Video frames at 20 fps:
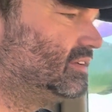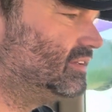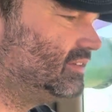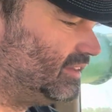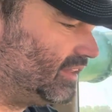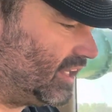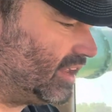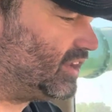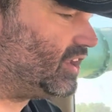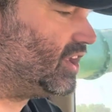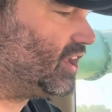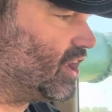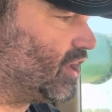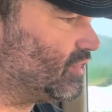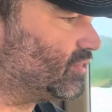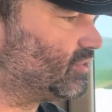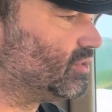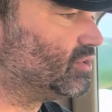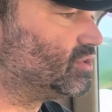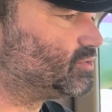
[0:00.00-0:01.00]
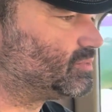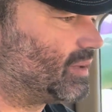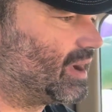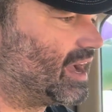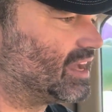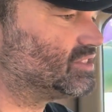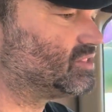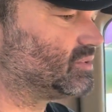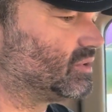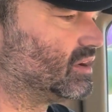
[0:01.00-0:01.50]
And you go through
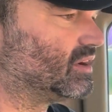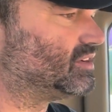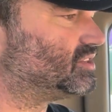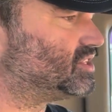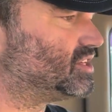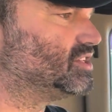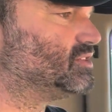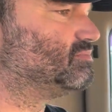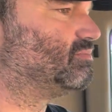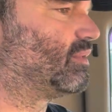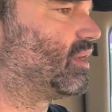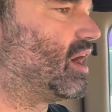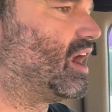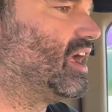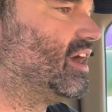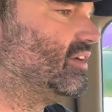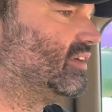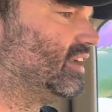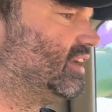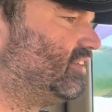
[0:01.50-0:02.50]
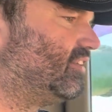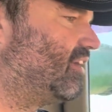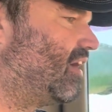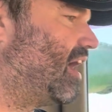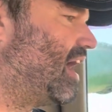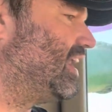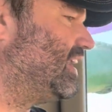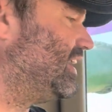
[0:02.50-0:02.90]
spots where it's just brown and dried